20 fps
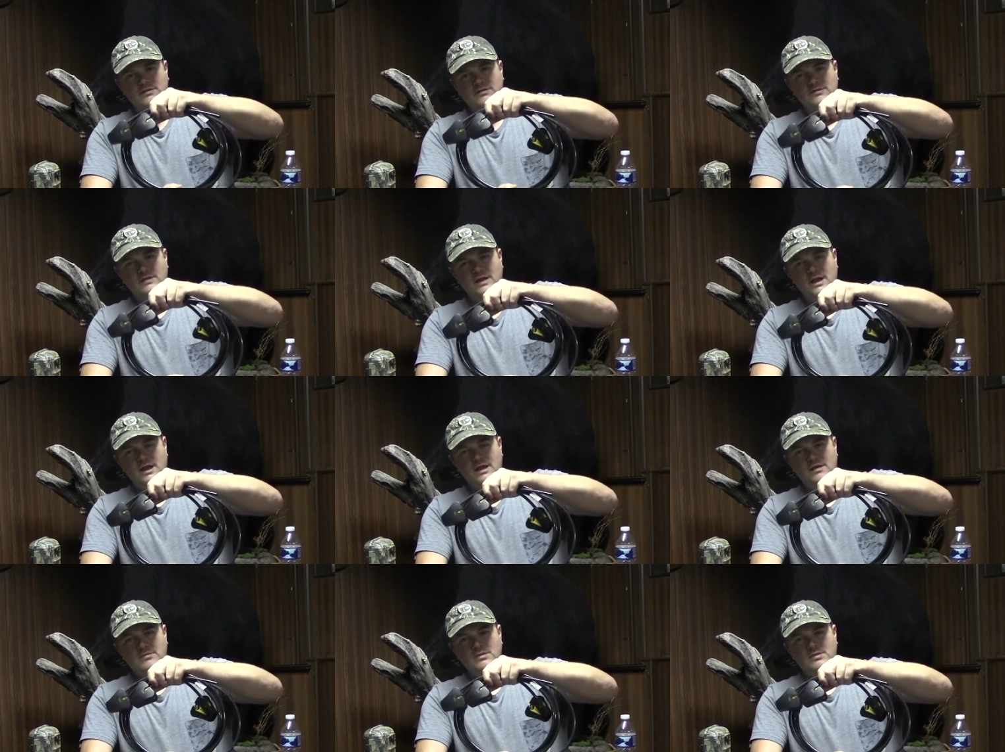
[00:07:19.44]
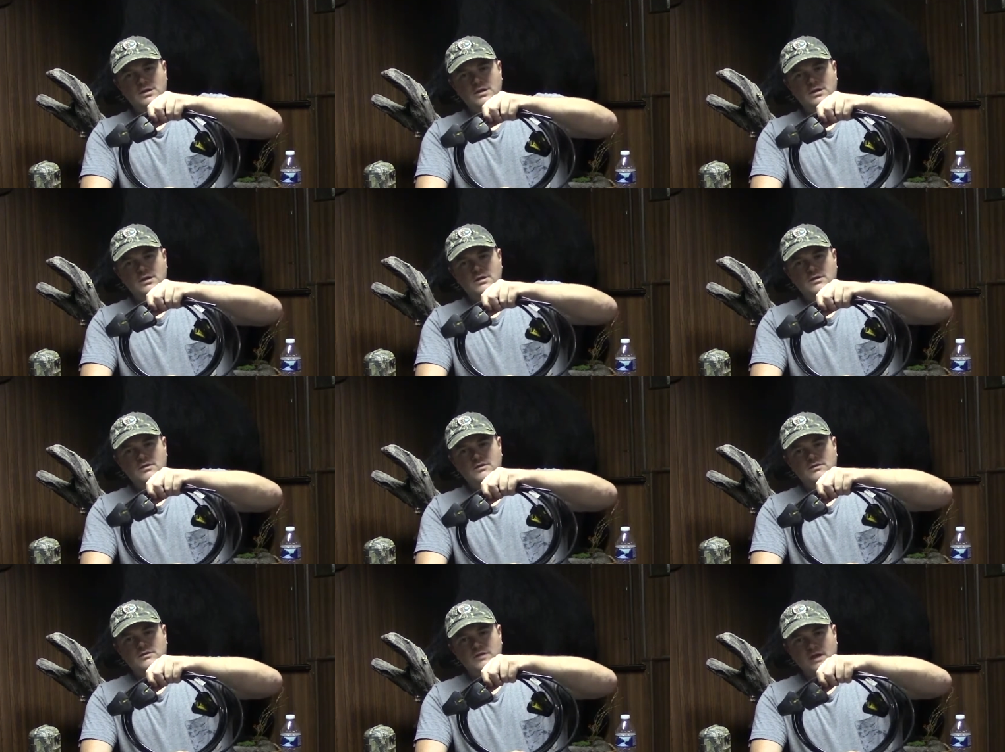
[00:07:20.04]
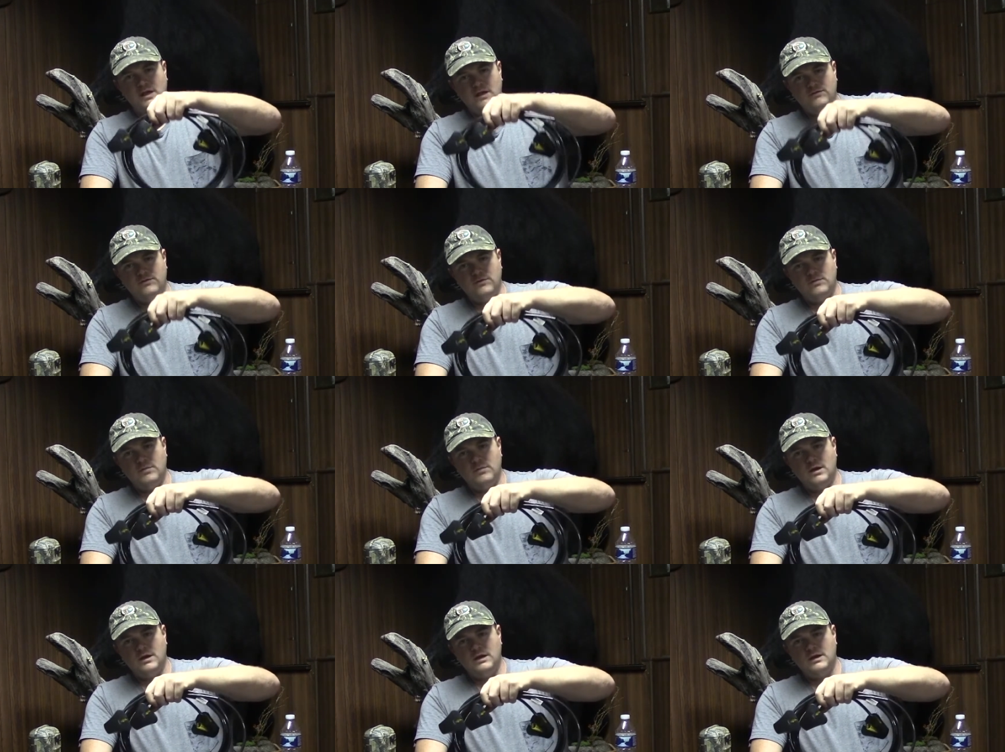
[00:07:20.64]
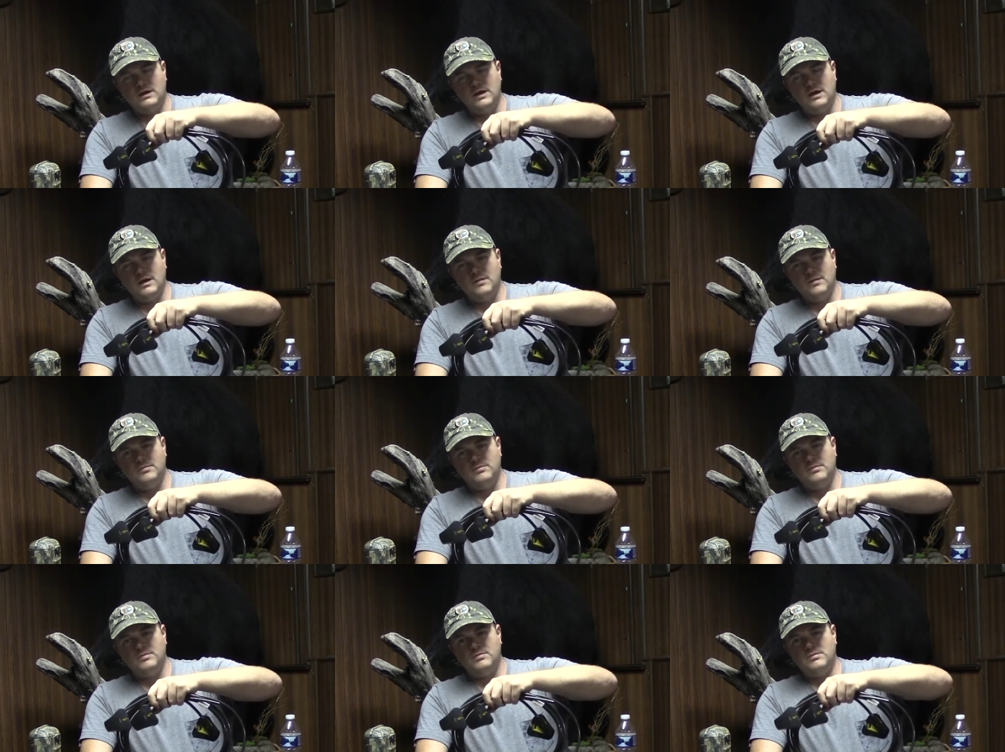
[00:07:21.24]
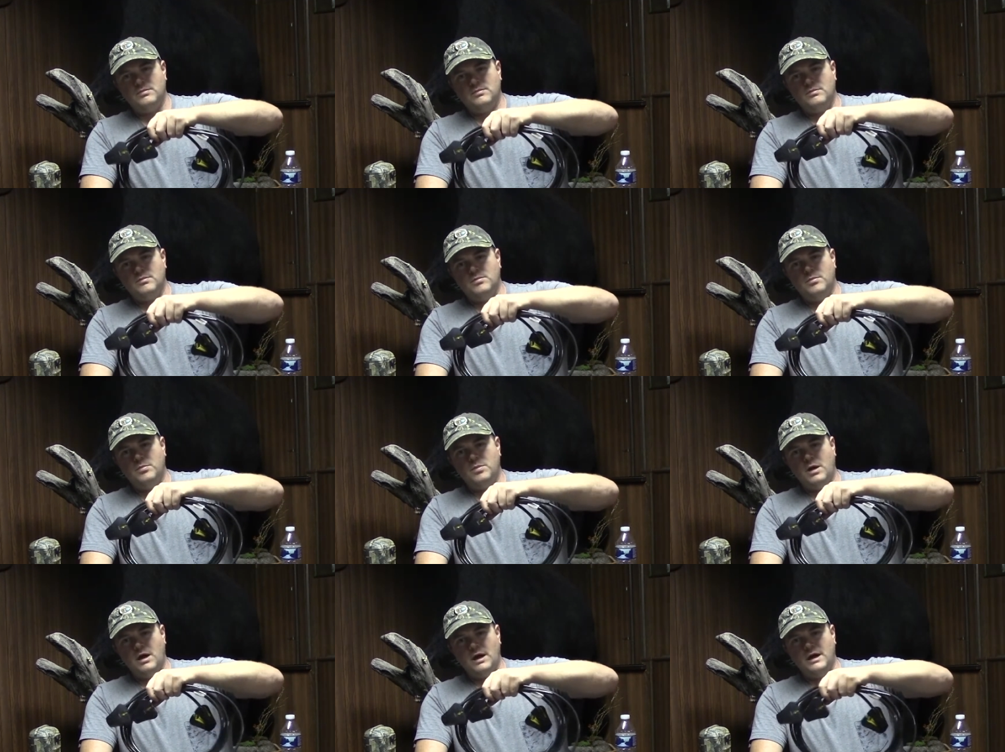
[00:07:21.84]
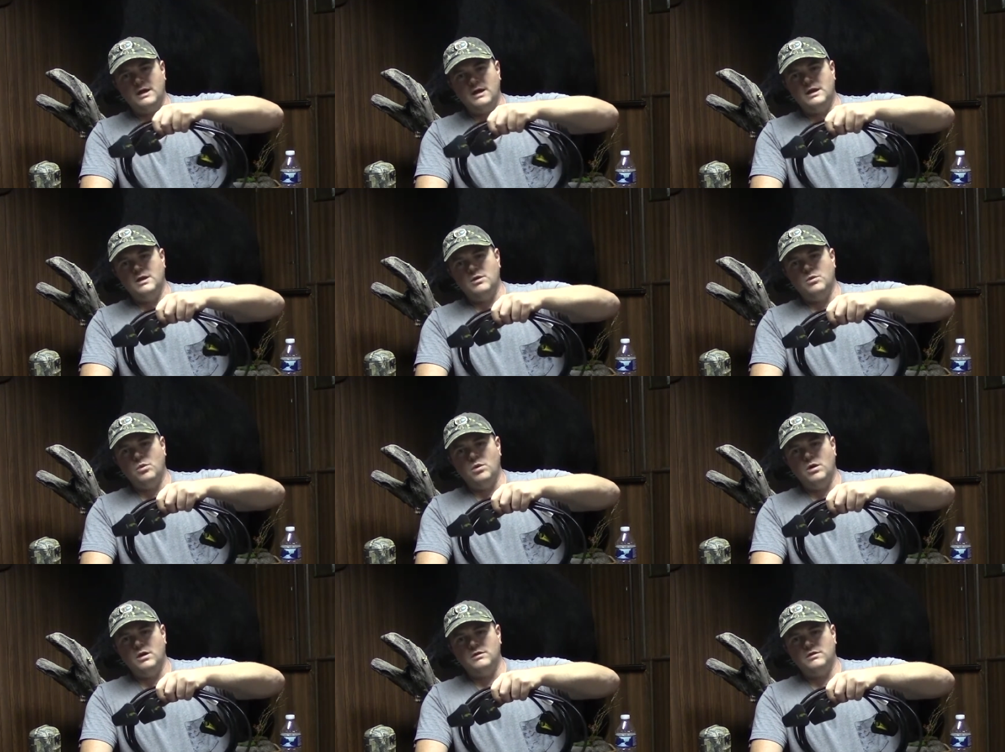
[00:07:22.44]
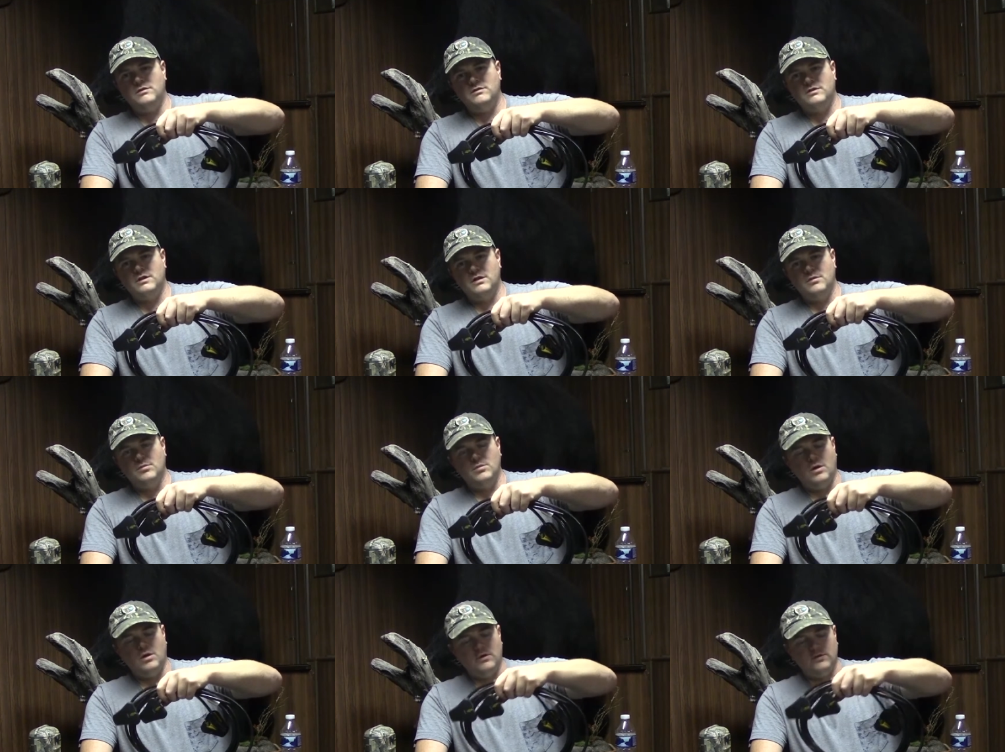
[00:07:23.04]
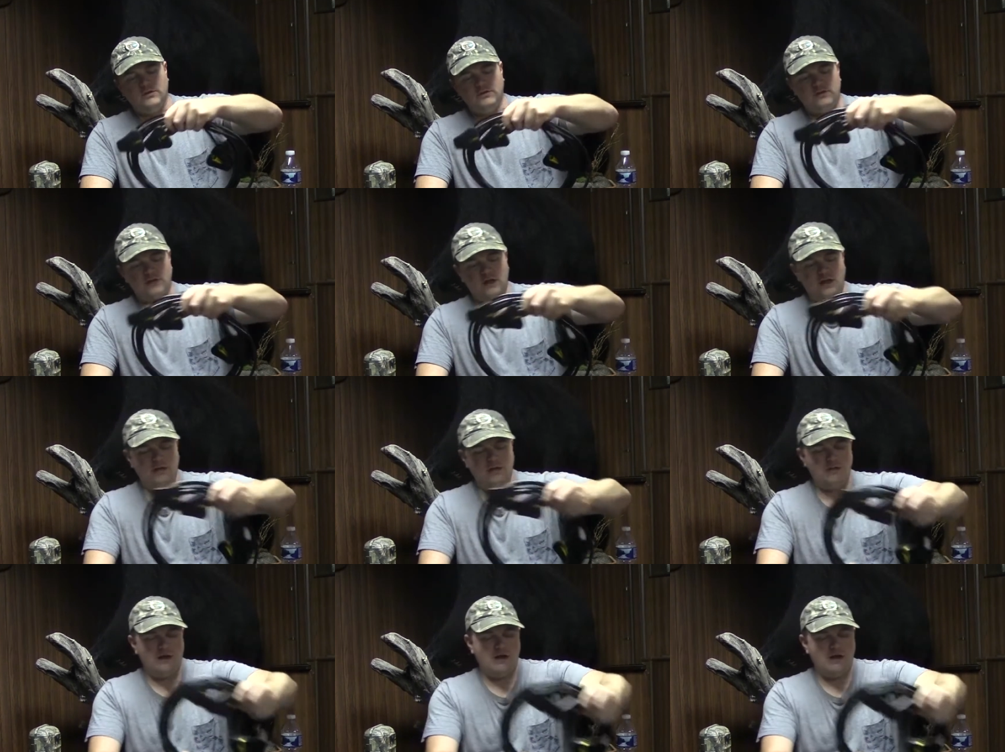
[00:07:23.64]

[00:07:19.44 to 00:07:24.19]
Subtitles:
same, save your money up, buy it at once, get them all the same.